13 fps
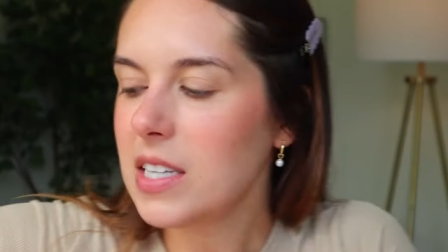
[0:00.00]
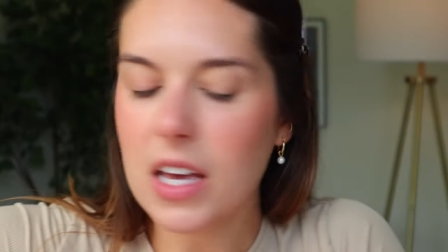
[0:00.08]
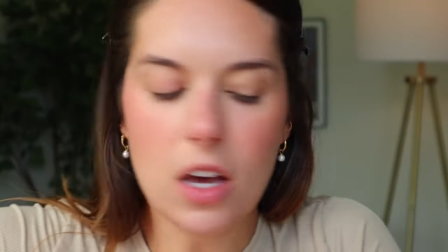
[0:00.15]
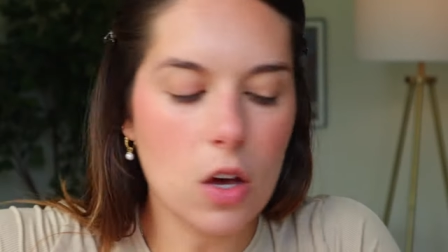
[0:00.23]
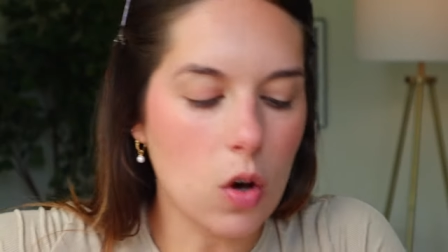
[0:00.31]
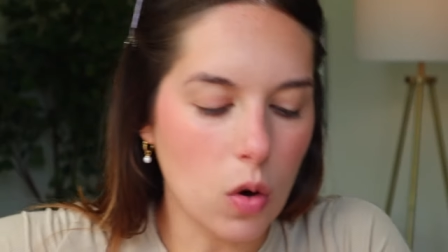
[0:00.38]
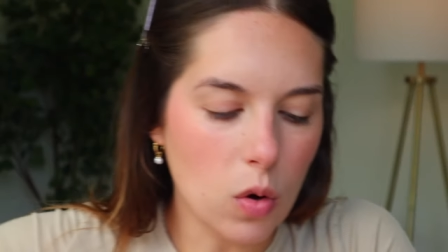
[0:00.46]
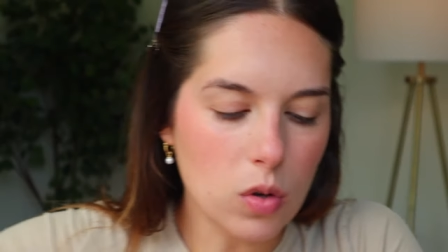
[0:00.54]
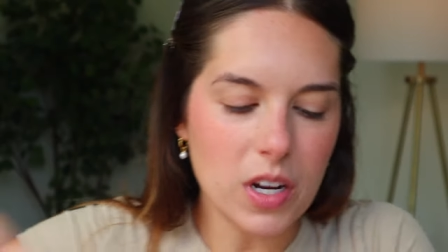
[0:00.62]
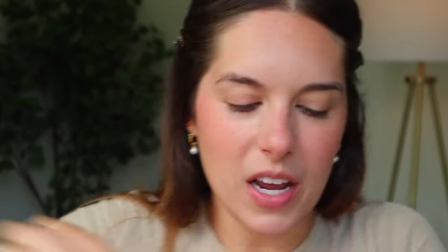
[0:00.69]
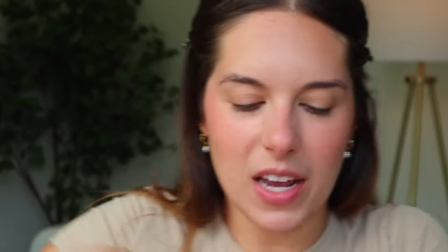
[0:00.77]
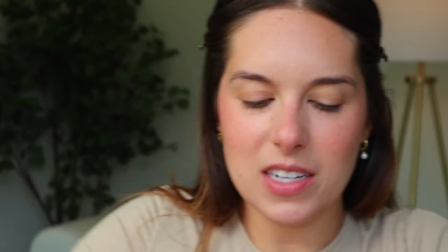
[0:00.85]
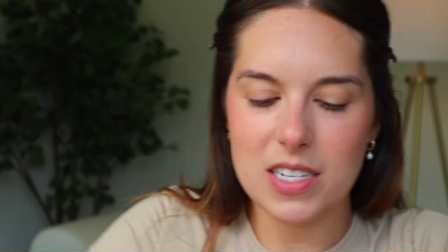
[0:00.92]
like a gold
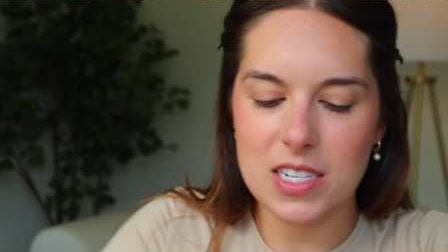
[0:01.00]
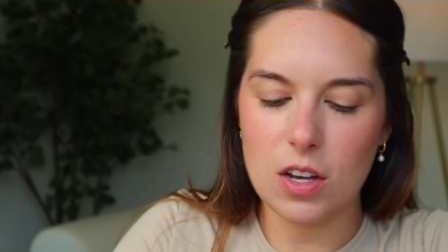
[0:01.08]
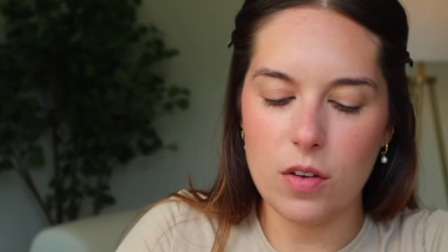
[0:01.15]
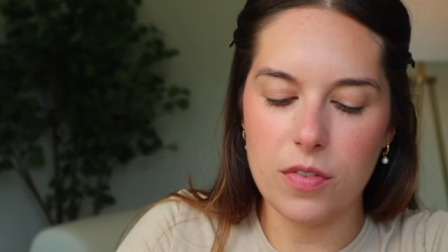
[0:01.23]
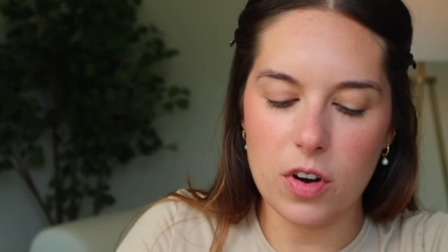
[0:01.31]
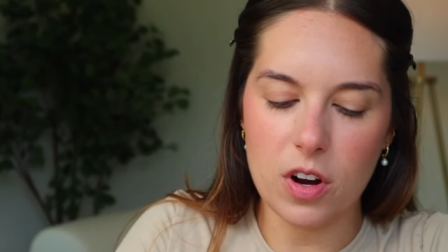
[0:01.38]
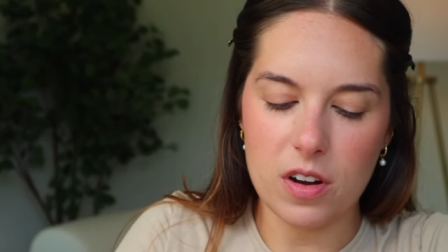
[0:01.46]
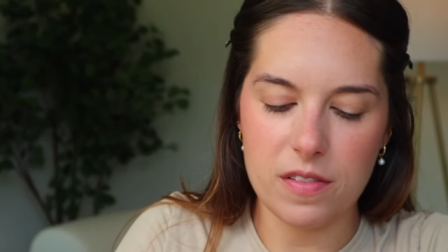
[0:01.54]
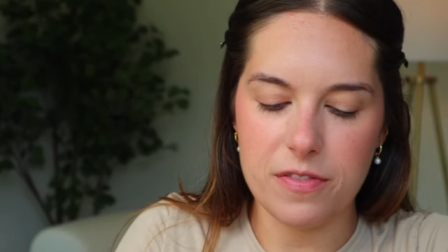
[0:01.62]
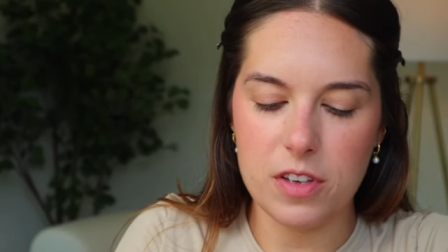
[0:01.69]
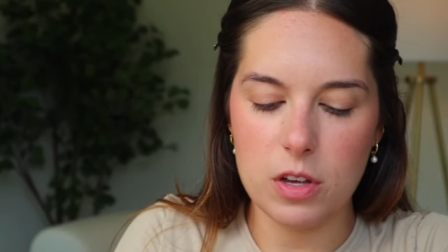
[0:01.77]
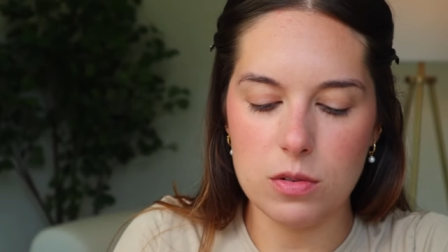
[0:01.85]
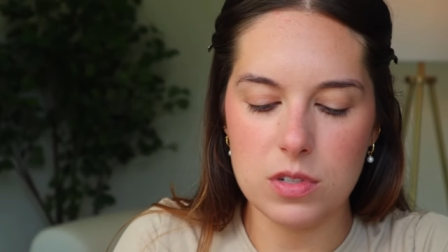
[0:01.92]
and a silver
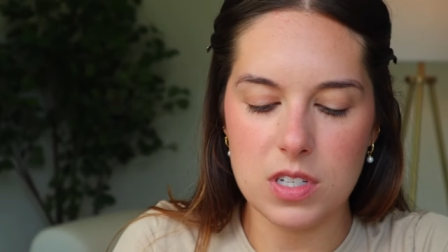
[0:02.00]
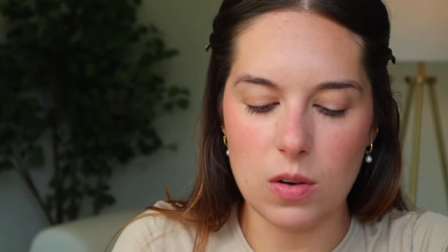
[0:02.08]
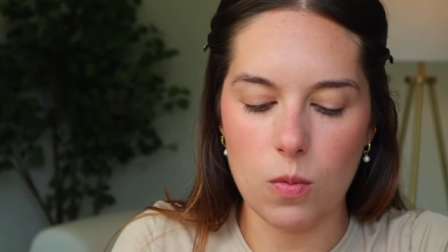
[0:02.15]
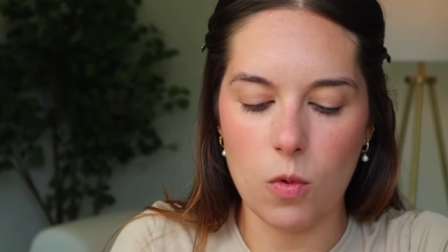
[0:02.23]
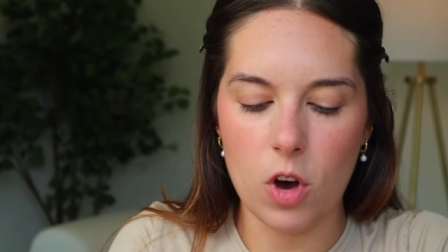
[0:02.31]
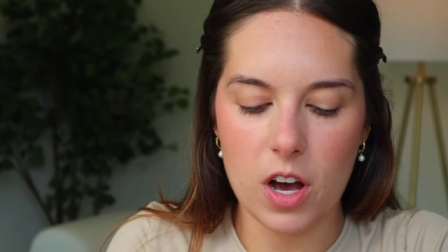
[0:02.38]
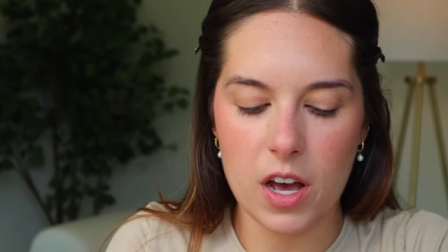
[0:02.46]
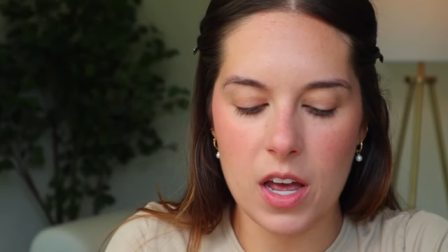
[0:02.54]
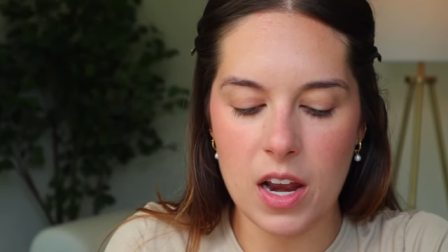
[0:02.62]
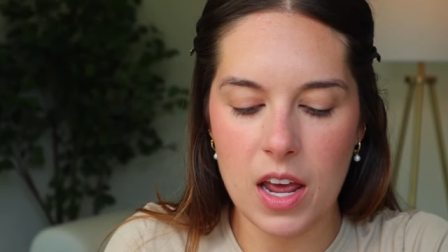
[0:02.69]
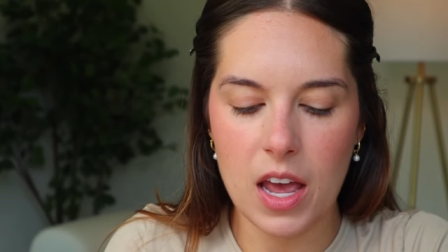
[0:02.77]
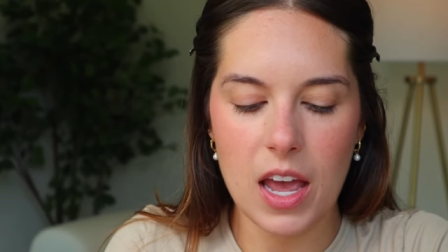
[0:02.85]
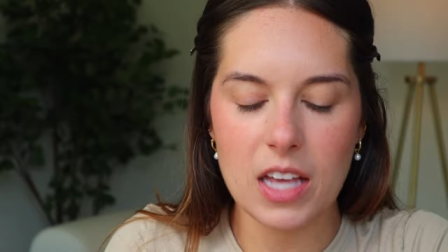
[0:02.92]
infused in one.